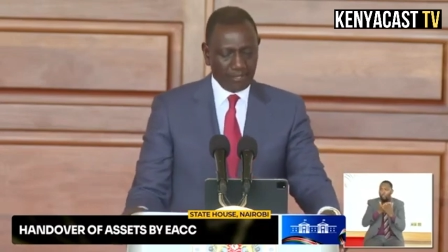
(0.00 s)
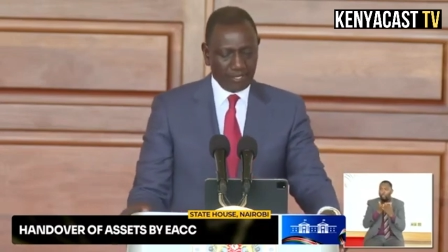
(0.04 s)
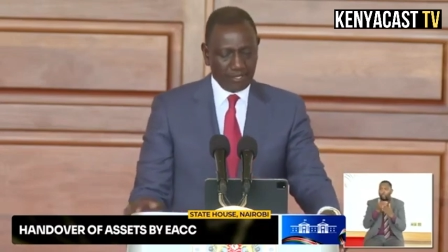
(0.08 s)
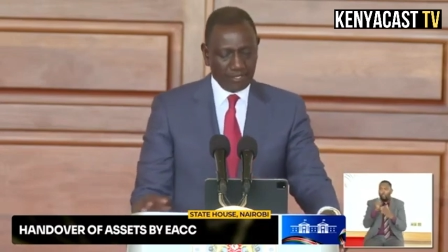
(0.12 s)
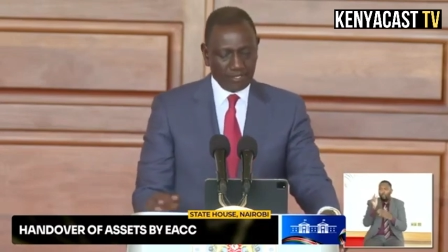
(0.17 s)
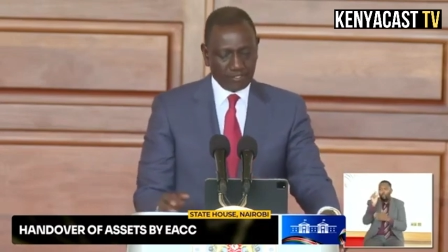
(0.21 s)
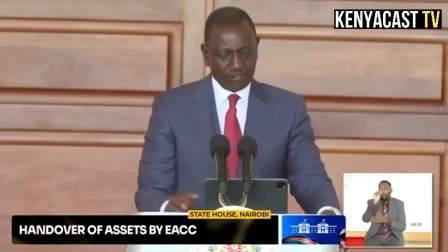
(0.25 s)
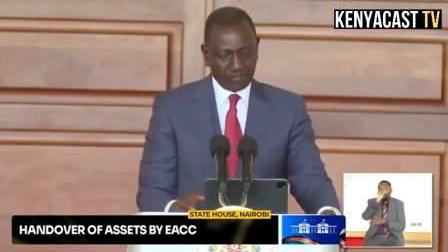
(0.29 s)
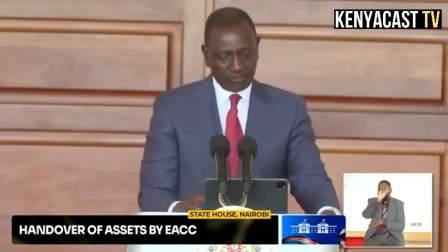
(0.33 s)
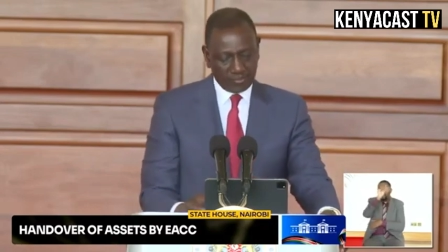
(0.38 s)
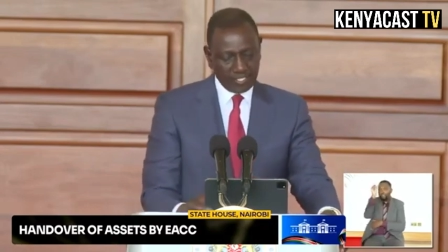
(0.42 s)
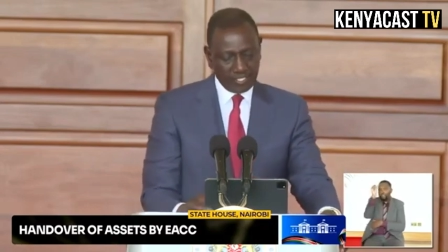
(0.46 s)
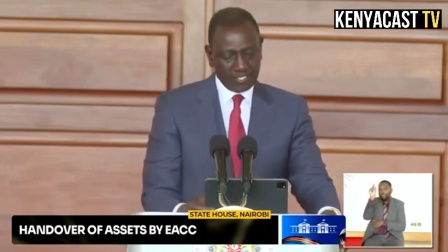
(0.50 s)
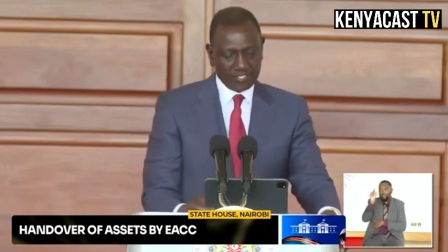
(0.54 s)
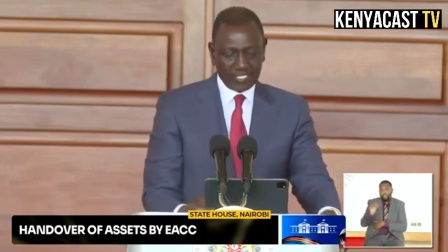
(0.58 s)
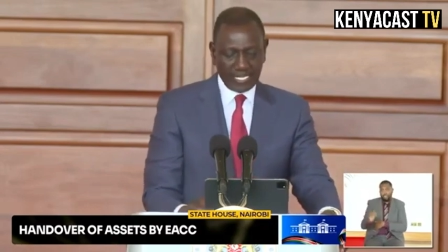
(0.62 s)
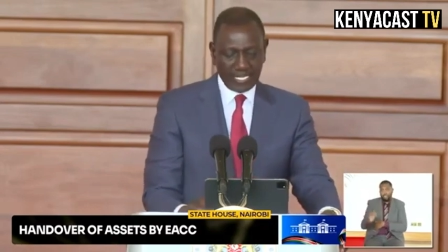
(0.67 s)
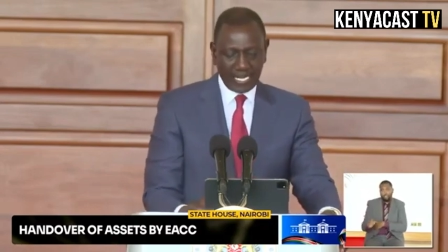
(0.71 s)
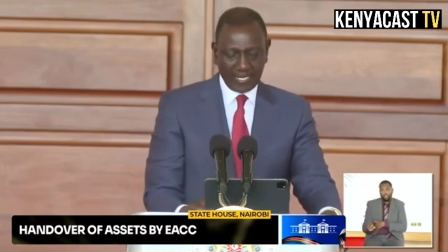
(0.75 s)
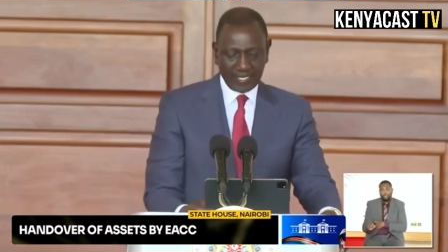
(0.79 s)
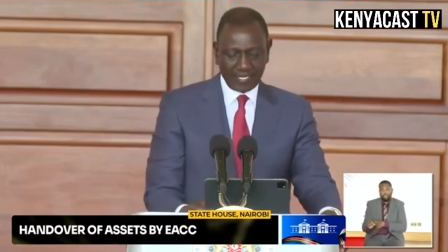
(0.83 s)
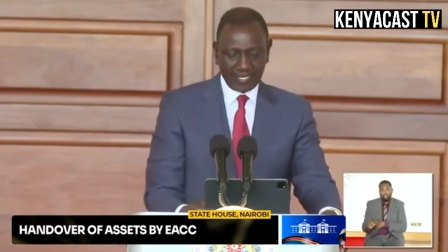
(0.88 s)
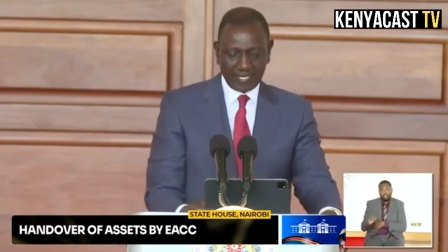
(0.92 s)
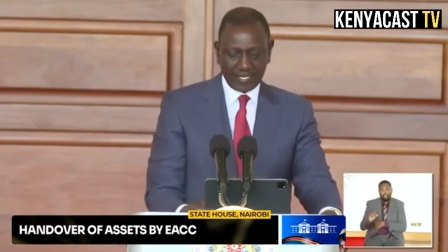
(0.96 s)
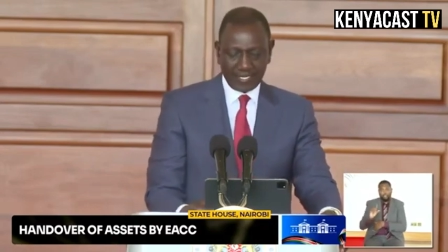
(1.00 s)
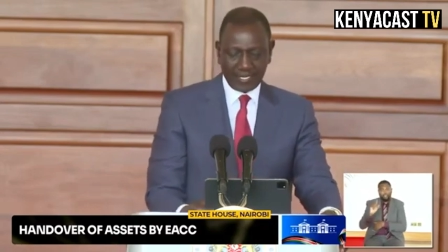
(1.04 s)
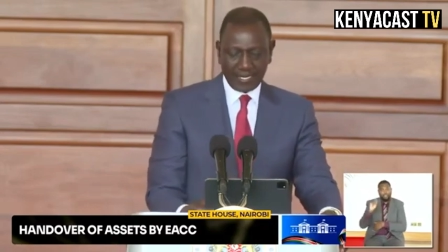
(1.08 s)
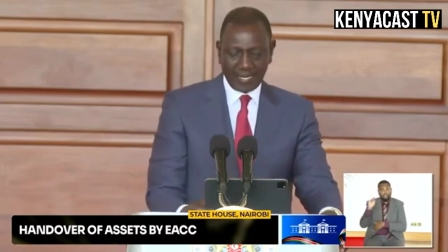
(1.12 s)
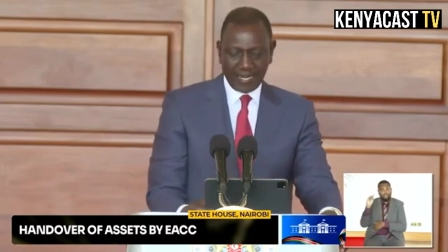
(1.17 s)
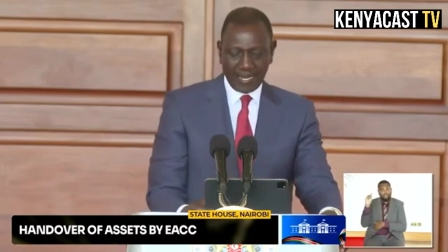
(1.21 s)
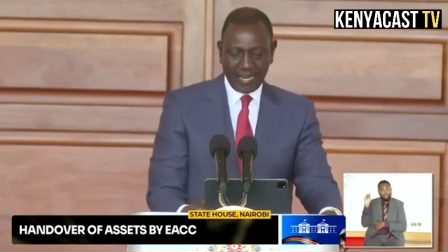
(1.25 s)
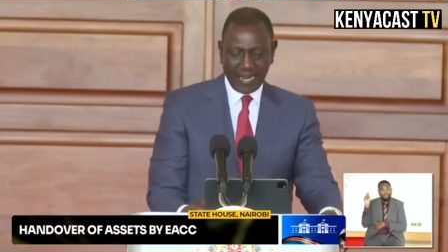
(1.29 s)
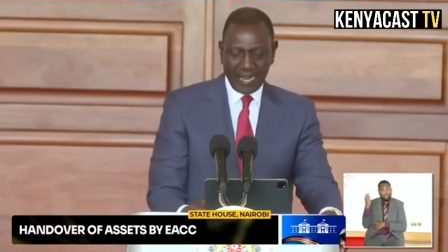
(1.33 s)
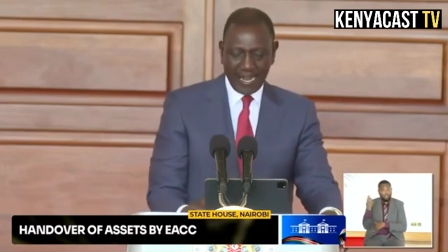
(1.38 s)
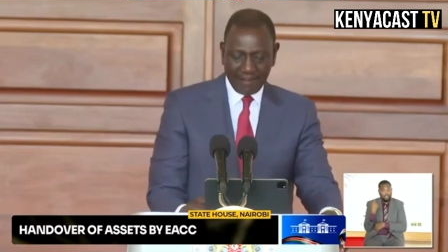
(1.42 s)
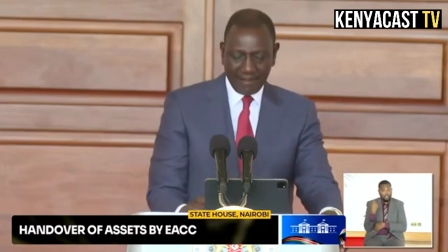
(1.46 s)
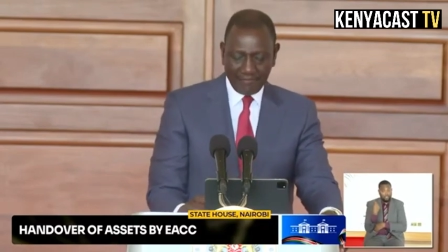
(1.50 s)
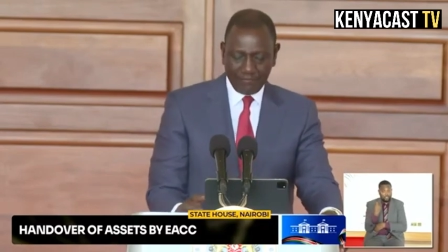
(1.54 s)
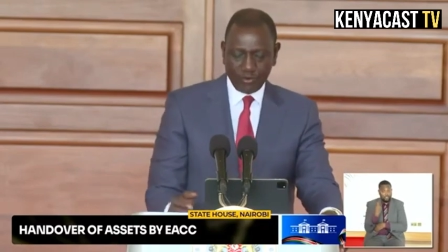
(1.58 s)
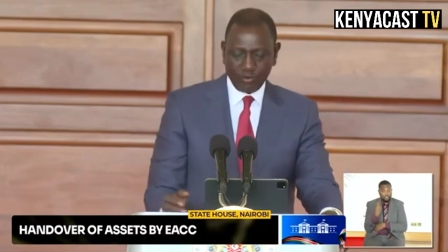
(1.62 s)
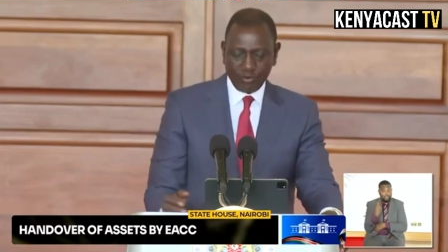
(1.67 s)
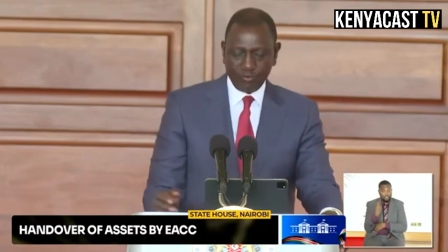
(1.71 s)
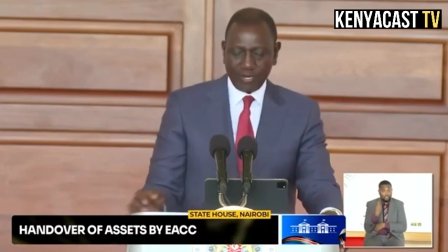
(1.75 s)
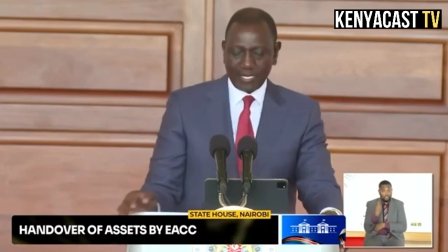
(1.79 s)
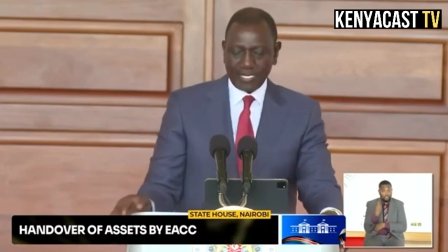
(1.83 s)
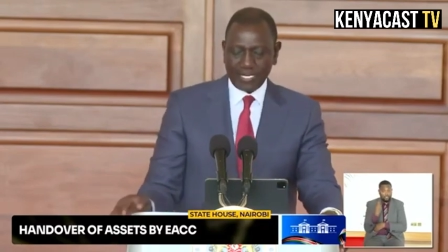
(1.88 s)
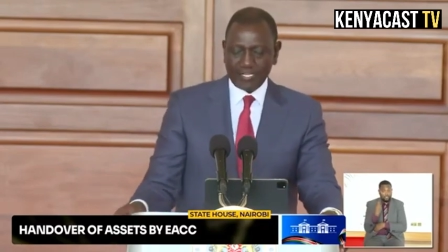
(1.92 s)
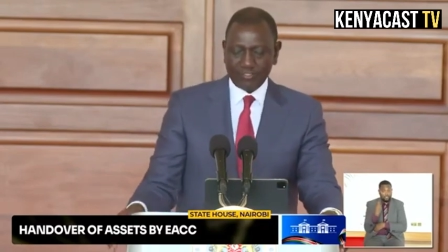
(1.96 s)
To this end,
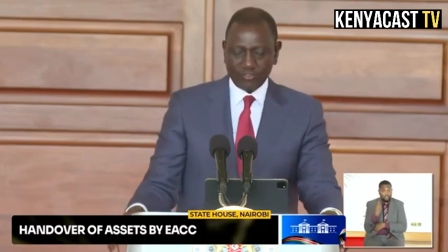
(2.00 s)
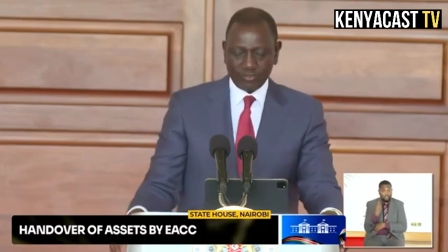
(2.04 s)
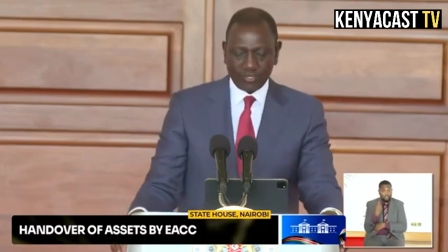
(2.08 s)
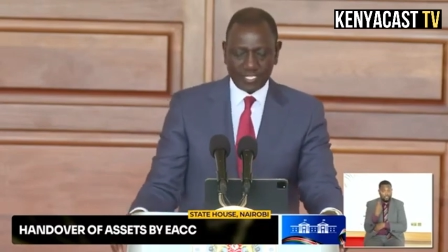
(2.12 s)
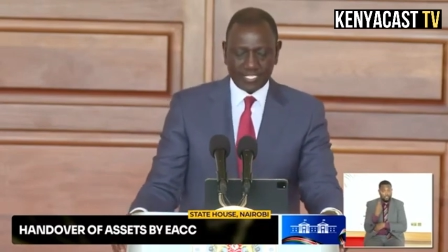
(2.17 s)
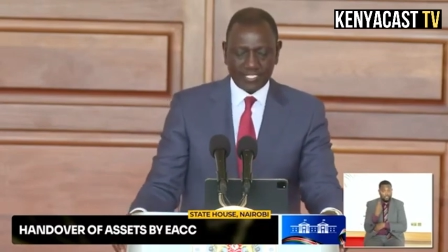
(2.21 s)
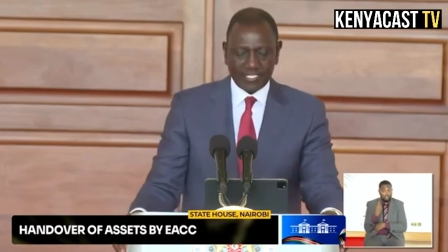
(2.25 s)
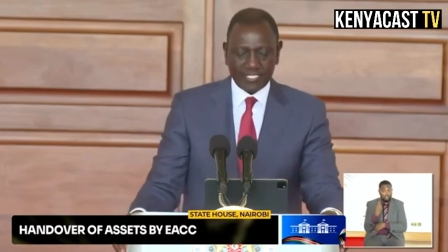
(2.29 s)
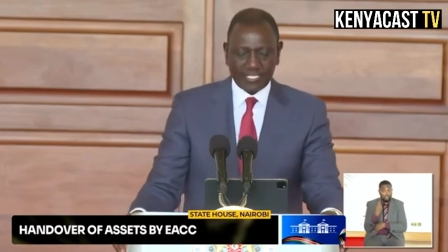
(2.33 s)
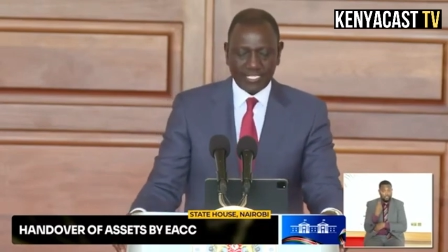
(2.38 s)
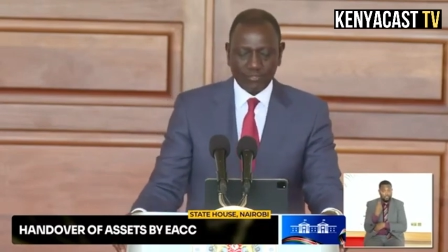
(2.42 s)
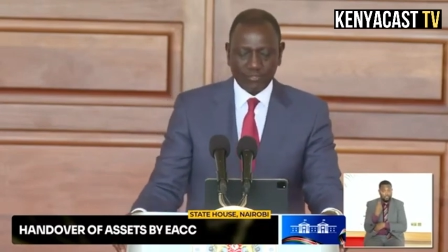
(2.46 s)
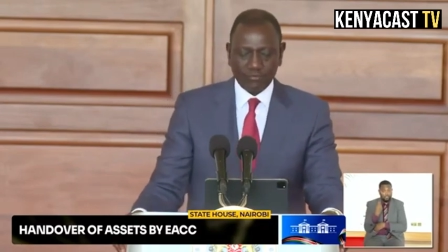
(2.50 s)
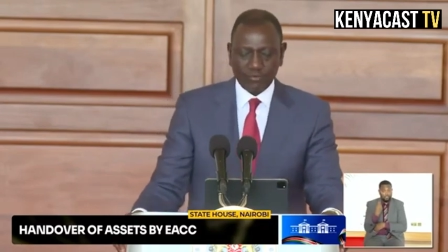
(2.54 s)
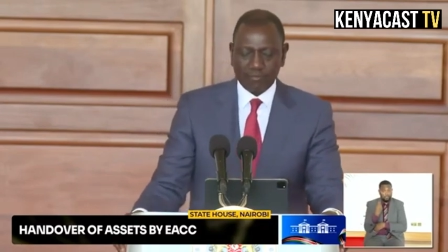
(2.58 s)
everyone entrusted